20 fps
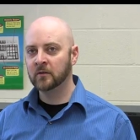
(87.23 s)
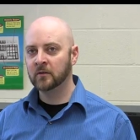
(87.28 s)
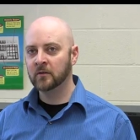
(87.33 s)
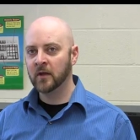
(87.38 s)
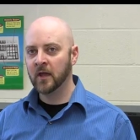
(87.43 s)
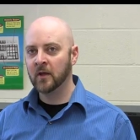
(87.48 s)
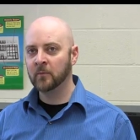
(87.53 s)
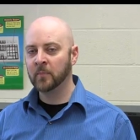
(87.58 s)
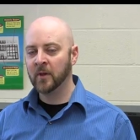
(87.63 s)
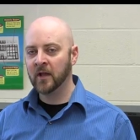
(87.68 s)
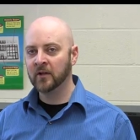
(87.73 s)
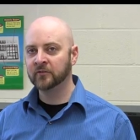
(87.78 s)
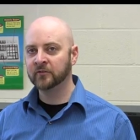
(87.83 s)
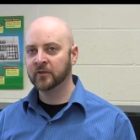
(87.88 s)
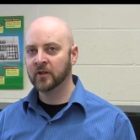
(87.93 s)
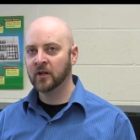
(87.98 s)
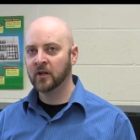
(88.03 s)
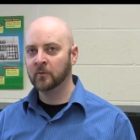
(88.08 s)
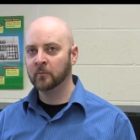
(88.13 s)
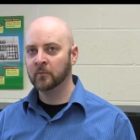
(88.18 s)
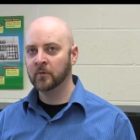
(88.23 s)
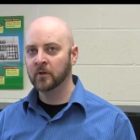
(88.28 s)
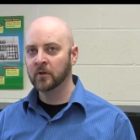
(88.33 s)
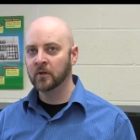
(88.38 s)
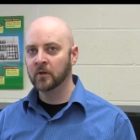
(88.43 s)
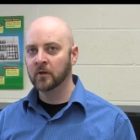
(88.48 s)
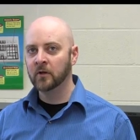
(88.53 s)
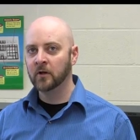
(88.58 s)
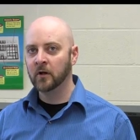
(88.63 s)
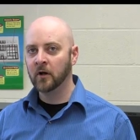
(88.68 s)
at BASCOM
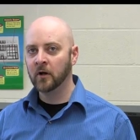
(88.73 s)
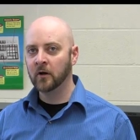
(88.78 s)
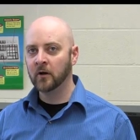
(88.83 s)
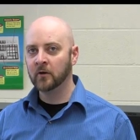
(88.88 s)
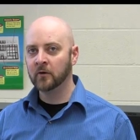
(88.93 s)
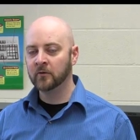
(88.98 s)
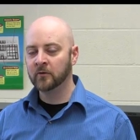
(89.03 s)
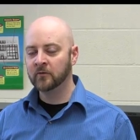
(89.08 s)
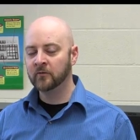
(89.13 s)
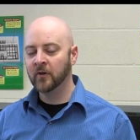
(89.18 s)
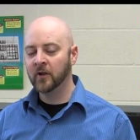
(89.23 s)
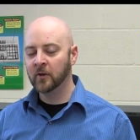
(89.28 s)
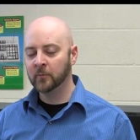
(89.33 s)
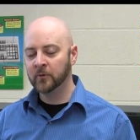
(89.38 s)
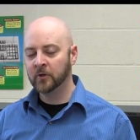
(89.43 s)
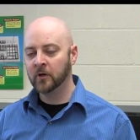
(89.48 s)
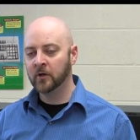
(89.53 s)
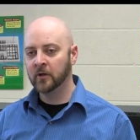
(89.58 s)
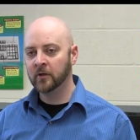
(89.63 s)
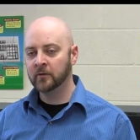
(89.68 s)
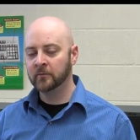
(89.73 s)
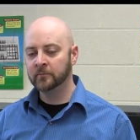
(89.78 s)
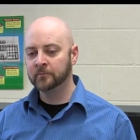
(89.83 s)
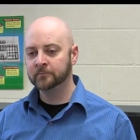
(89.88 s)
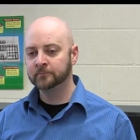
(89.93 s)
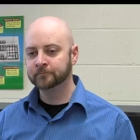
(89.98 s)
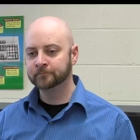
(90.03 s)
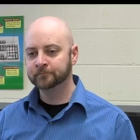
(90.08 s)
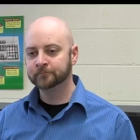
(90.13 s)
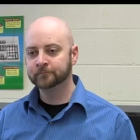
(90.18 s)
are developed on
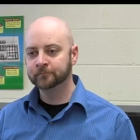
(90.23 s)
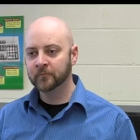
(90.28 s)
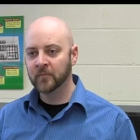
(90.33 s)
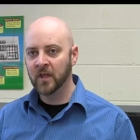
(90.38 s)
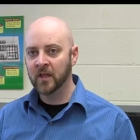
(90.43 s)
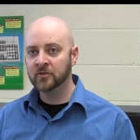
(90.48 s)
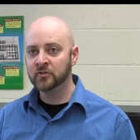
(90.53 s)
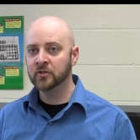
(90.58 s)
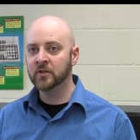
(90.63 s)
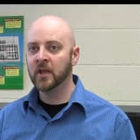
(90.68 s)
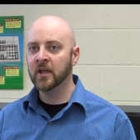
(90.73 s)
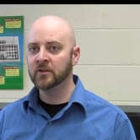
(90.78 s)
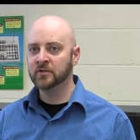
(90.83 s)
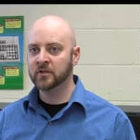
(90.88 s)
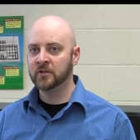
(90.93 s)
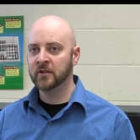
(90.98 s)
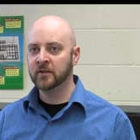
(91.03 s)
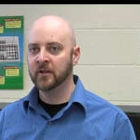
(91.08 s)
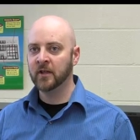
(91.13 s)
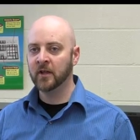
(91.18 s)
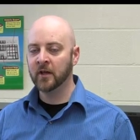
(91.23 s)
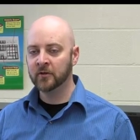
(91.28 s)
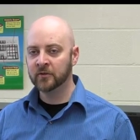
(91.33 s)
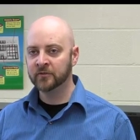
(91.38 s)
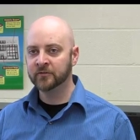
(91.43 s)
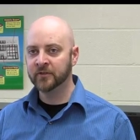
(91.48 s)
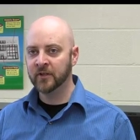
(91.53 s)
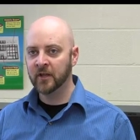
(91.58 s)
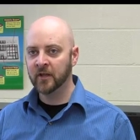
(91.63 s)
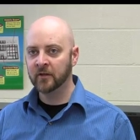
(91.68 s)
education and they
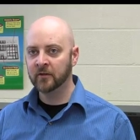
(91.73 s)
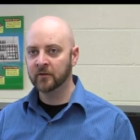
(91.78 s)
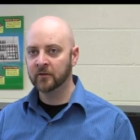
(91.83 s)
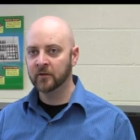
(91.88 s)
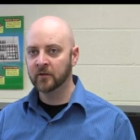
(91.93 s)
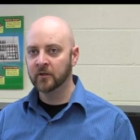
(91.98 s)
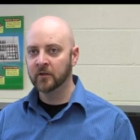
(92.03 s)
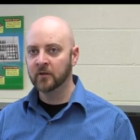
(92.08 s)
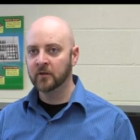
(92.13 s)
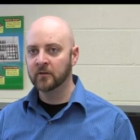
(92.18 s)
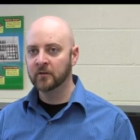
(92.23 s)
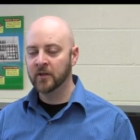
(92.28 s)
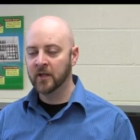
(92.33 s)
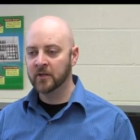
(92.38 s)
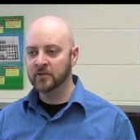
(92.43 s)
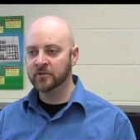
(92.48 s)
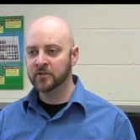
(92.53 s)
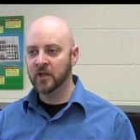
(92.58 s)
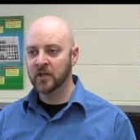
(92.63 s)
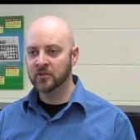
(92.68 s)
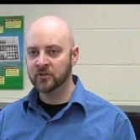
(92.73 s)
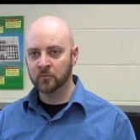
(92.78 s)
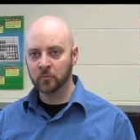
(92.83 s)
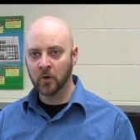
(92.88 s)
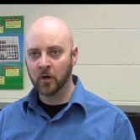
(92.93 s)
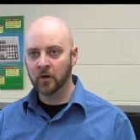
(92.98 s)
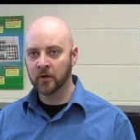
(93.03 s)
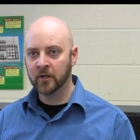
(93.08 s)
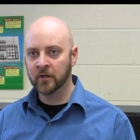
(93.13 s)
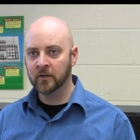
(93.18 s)
understand the education
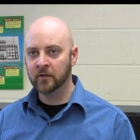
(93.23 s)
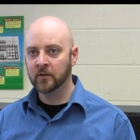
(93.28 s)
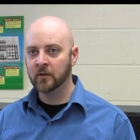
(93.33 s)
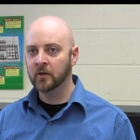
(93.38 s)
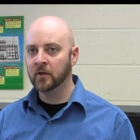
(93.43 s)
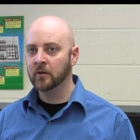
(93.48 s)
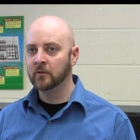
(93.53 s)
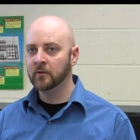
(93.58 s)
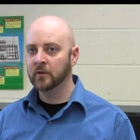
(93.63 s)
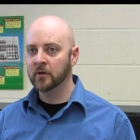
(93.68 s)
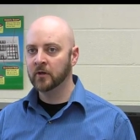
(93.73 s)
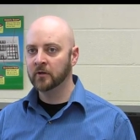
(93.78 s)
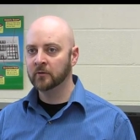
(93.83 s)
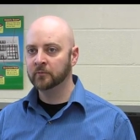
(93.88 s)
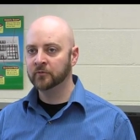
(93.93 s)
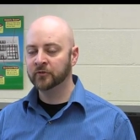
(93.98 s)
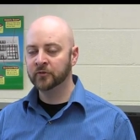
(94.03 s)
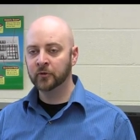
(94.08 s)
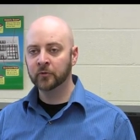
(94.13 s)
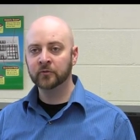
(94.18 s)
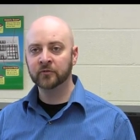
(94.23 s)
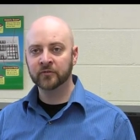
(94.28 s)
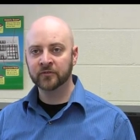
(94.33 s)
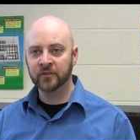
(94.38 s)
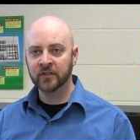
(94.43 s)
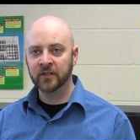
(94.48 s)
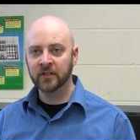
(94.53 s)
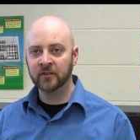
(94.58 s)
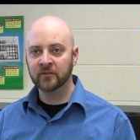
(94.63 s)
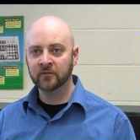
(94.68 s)
market, the student's
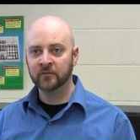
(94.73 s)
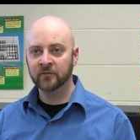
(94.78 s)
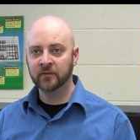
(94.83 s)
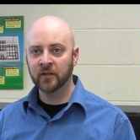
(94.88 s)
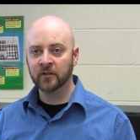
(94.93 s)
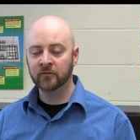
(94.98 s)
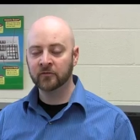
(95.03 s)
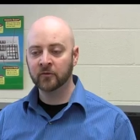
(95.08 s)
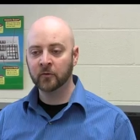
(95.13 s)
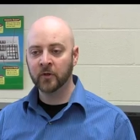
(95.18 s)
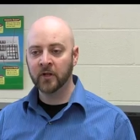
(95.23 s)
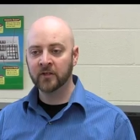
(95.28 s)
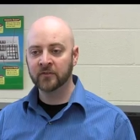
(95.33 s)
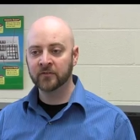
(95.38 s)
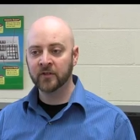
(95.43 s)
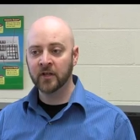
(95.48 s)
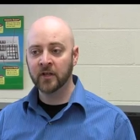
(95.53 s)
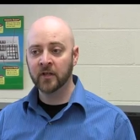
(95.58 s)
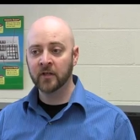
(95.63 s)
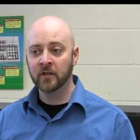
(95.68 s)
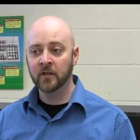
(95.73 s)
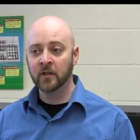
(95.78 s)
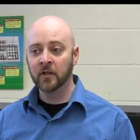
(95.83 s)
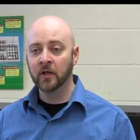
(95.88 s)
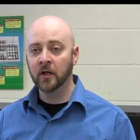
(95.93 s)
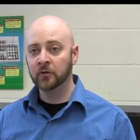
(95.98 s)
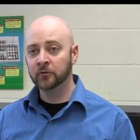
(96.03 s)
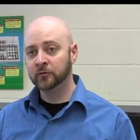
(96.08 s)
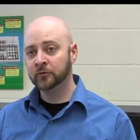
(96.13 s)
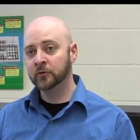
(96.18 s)
needs. And so when I say
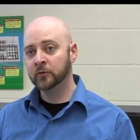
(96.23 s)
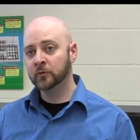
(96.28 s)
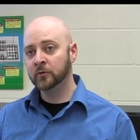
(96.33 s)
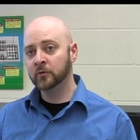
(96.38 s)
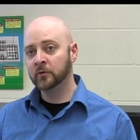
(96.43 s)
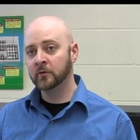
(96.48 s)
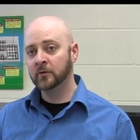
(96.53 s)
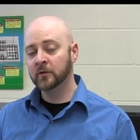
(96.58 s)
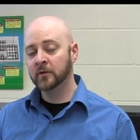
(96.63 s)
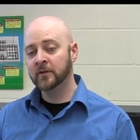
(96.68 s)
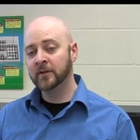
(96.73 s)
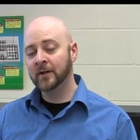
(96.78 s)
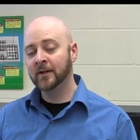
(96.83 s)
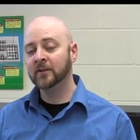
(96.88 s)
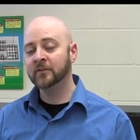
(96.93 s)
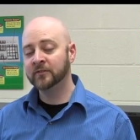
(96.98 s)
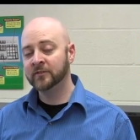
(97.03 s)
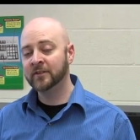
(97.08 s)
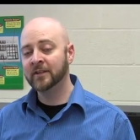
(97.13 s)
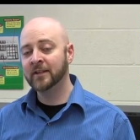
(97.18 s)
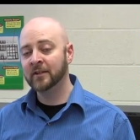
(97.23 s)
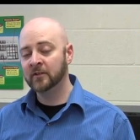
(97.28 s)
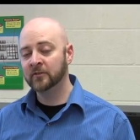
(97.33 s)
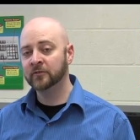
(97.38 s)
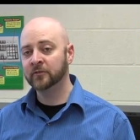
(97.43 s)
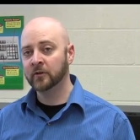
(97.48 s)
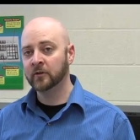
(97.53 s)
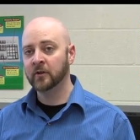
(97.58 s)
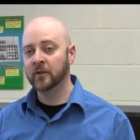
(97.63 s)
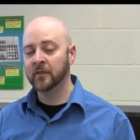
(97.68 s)
a student does need a
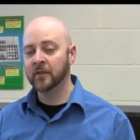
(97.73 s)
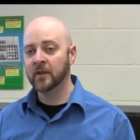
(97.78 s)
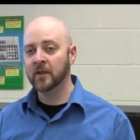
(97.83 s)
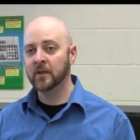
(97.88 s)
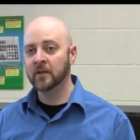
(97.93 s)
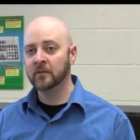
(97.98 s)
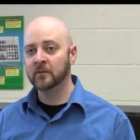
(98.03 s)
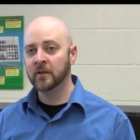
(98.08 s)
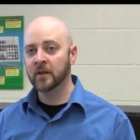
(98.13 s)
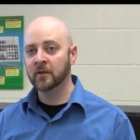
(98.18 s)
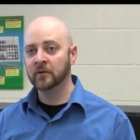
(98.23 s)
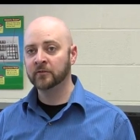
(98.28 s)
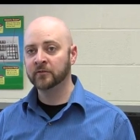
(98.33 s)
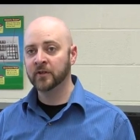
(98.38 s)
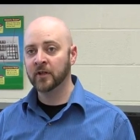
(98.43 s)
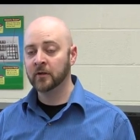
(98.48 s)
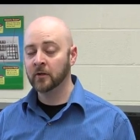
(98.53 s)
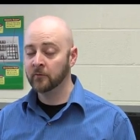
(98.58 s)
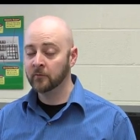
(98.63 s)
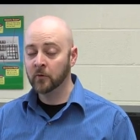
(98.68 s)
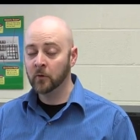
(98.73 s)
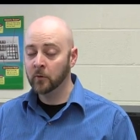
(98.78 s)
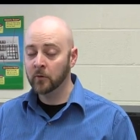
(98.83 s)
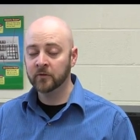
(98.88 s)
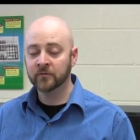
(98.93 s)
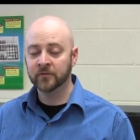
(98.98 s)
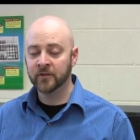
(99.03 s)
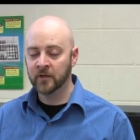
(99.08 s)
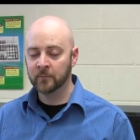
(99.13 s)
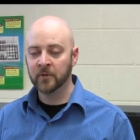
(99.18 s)
certain thing, they understand, of
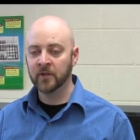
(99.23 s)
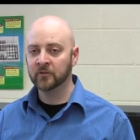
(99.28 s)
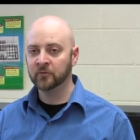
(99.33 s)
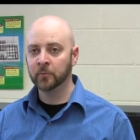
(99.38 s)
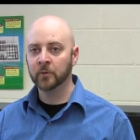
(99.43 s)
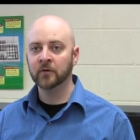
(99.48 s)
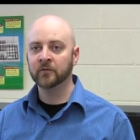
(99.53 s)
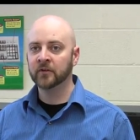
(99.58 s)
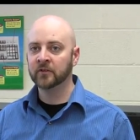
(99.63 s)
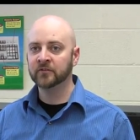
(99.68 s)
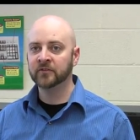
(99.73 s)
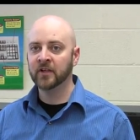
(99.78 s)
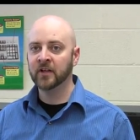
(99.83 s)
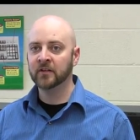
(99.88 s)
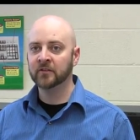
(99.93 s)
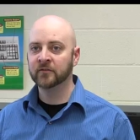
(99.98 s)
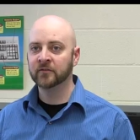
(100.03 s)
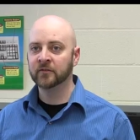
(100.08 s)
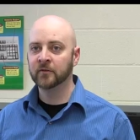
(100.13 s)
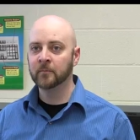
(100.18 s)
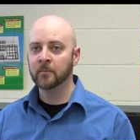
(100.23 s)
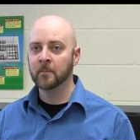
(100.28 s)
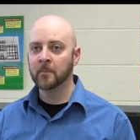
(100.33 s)
course, that makes perfect sense.